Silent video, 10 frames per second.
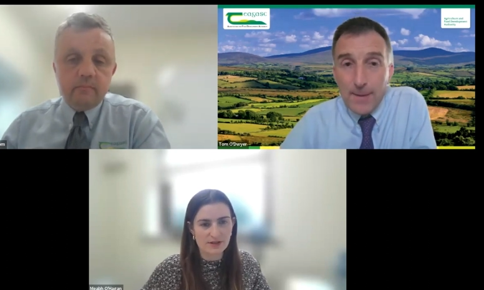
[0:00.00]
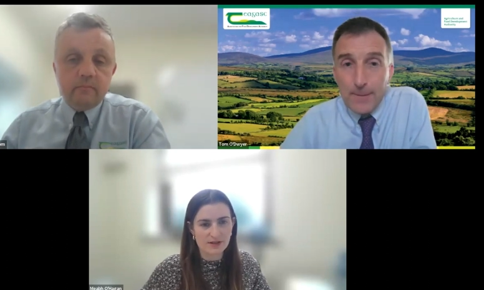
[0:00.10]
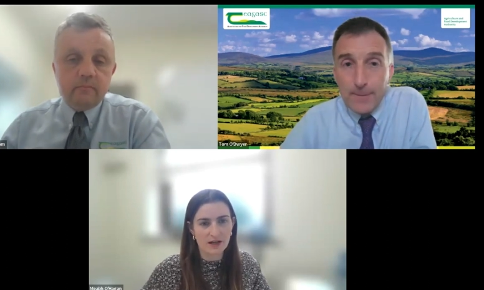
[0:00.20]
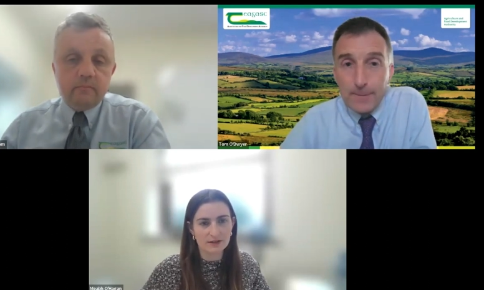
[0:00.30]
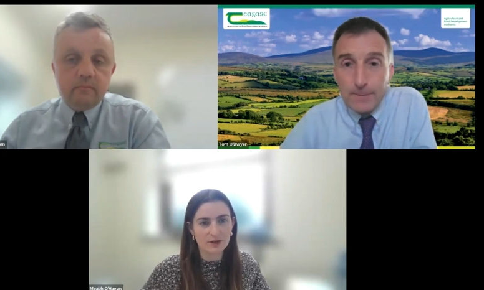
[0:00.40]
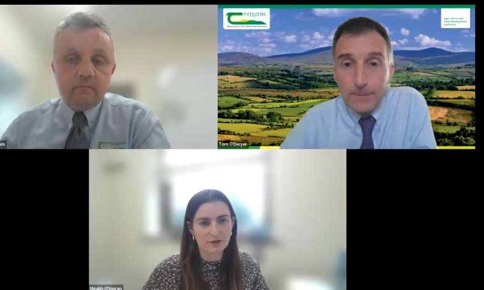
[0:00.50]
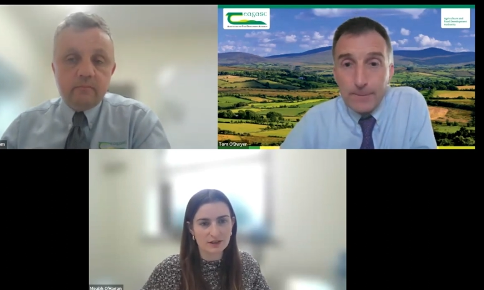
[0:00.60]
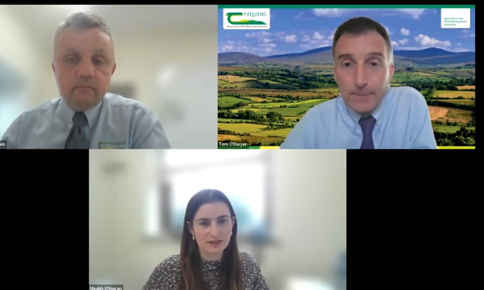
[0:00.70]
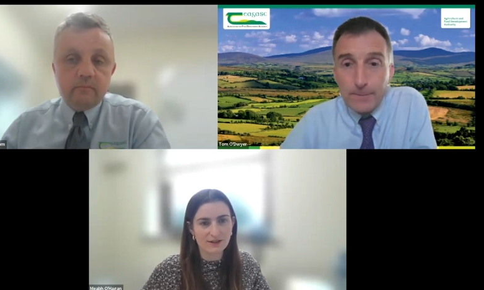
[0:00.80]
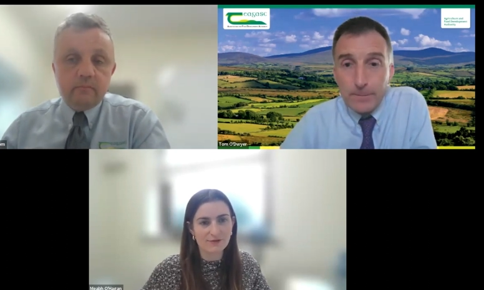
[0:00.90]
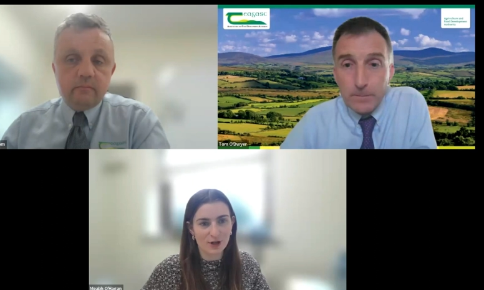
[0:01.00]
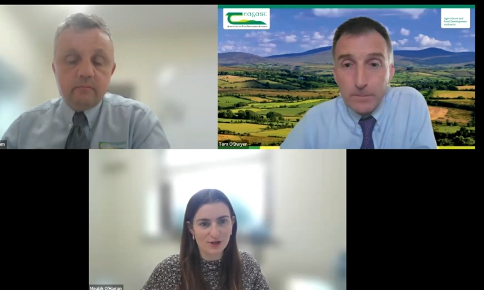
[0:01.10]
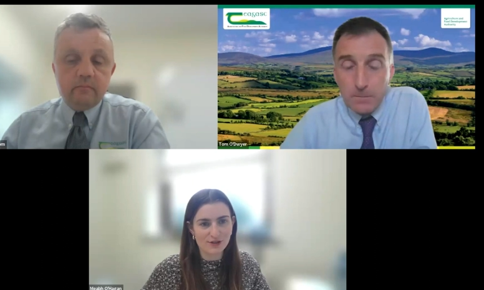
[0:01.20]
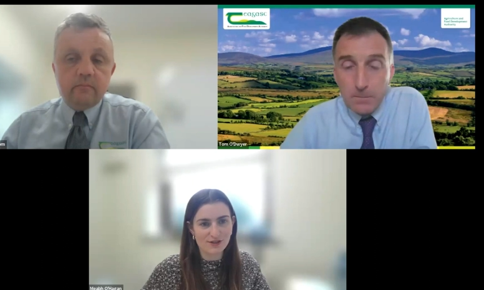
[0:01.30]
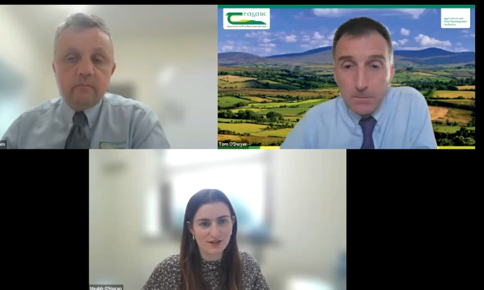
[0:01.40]
Speaker 1: stand currently
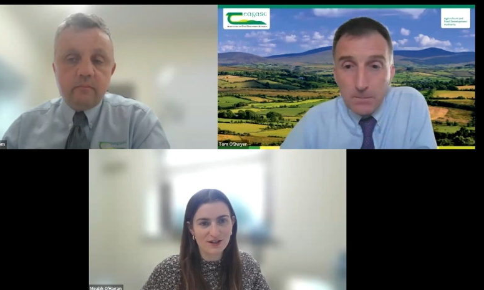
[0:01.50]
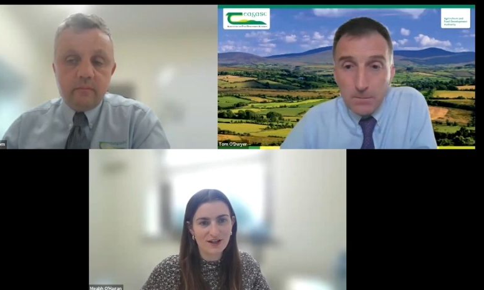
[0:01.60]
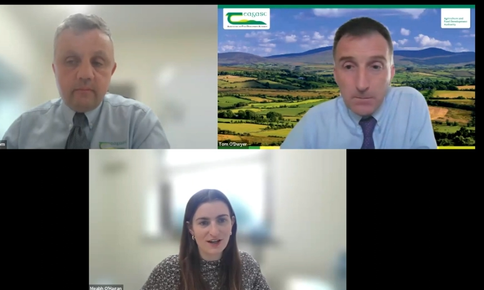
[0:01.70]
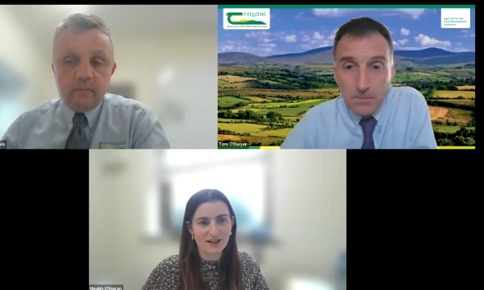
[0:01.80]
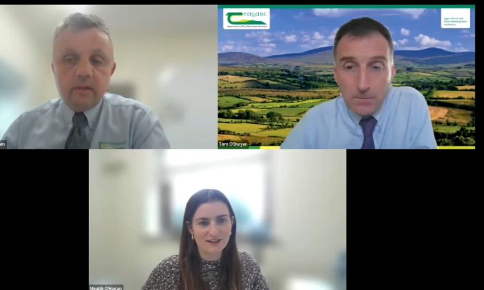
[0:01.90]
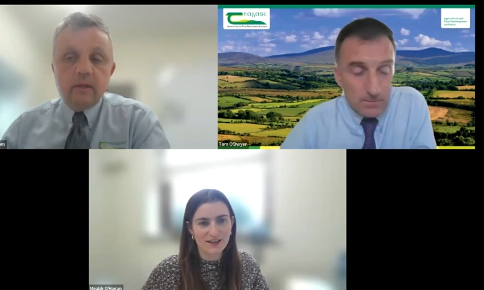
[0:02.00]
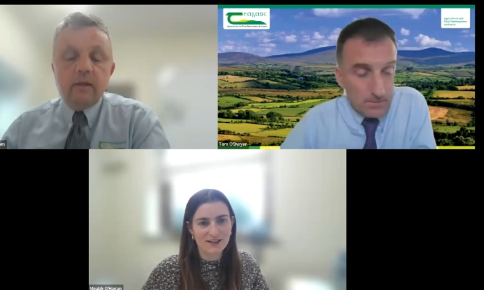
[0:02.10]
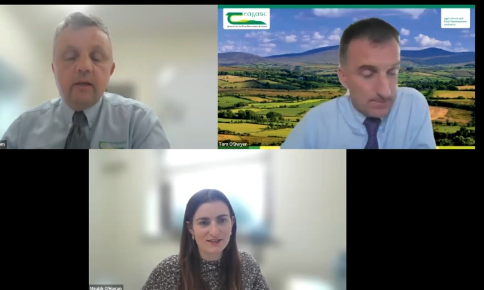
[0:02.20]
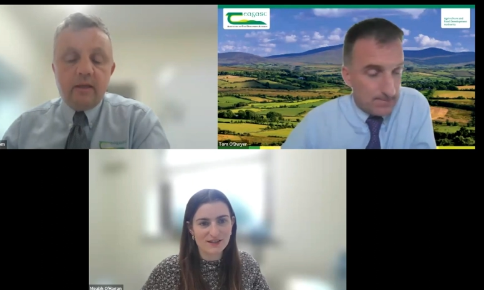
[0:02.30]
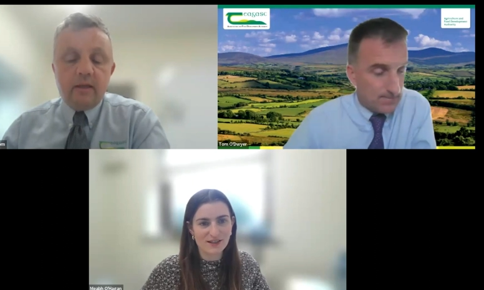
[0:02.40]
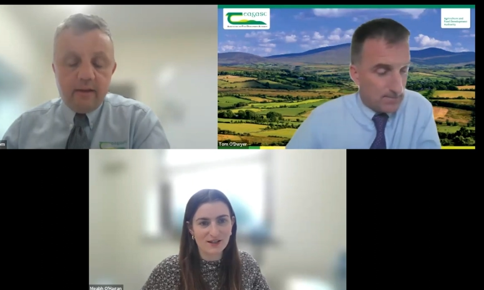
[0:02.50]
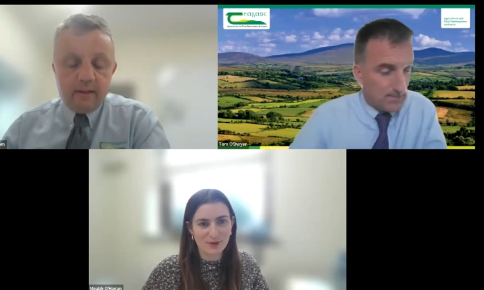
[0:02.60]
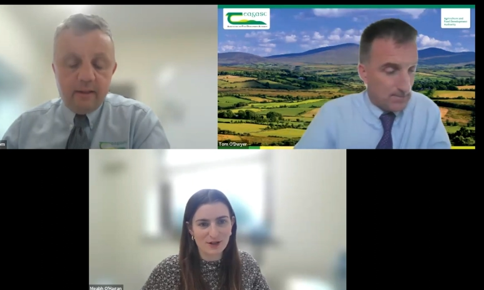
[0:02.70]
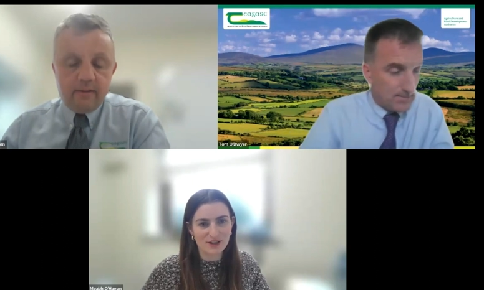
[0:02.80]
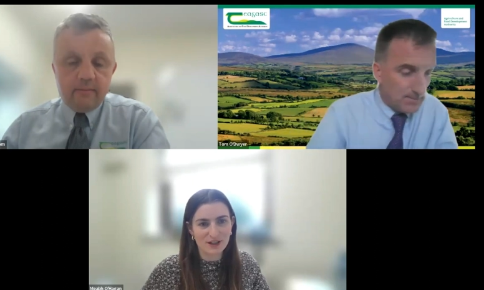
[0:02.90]
first and then decide
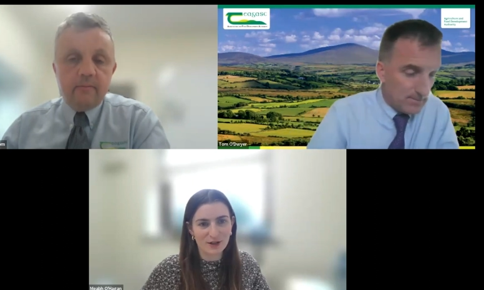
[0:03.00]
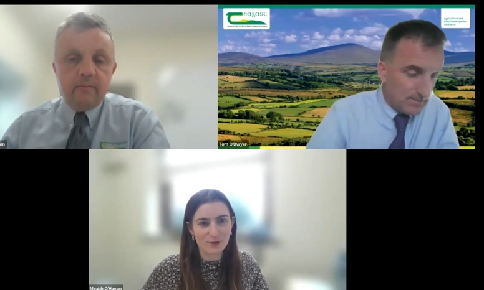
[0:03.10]
where they can